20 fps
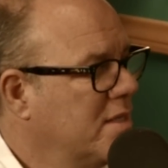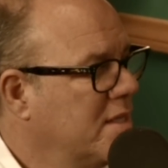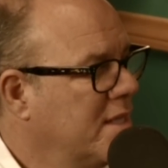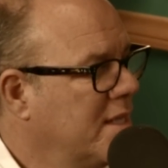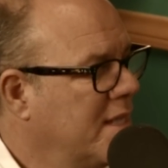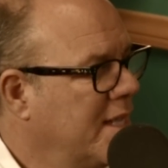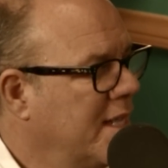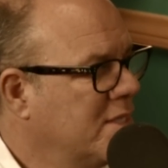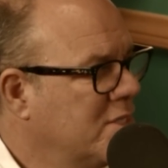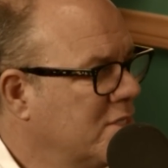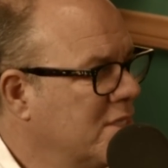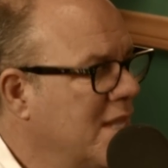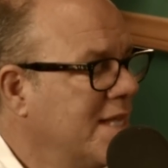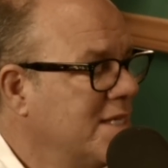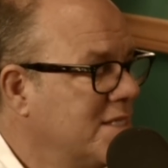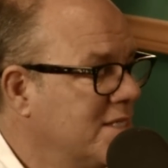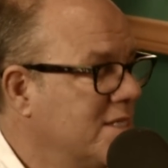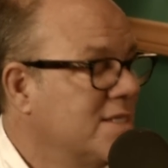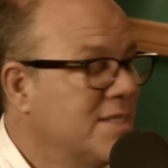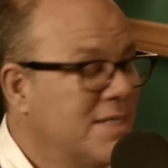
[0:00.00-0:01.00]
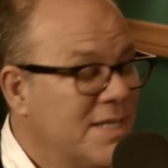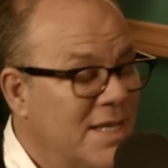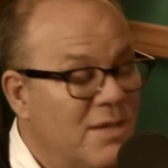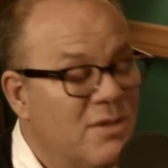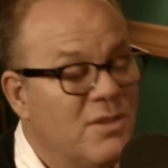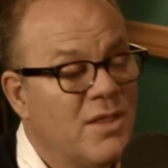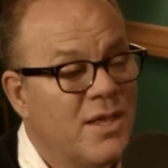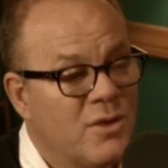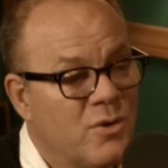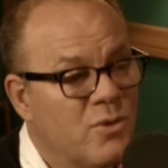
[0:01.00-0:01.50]
it's nice to
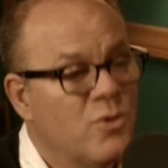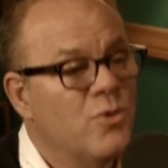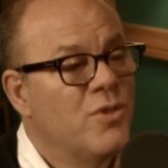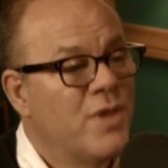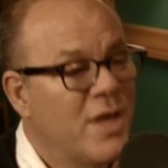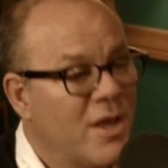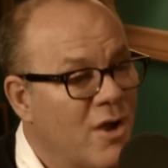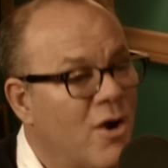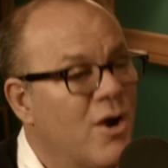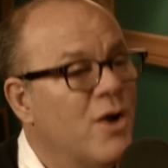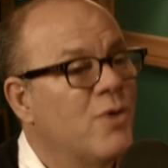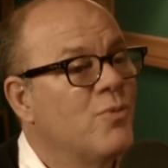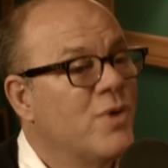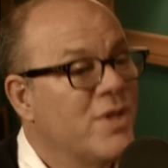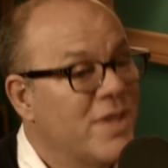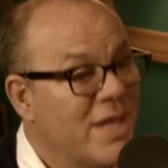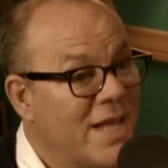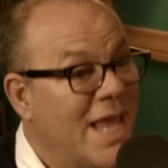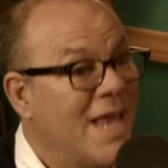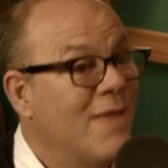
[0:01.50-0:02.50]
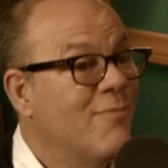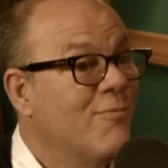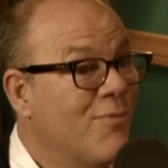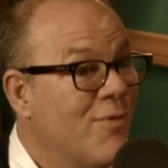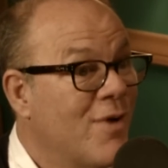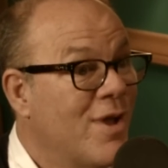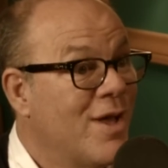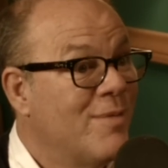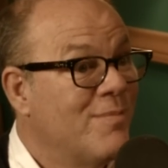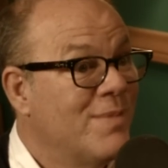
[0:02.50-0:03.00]
see, like, who they are and where they came
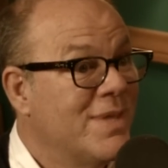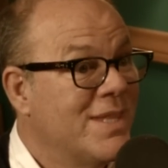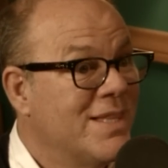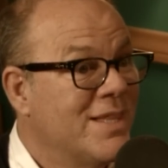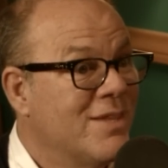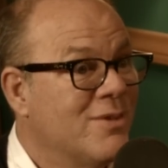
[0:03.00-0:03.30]
from, and they're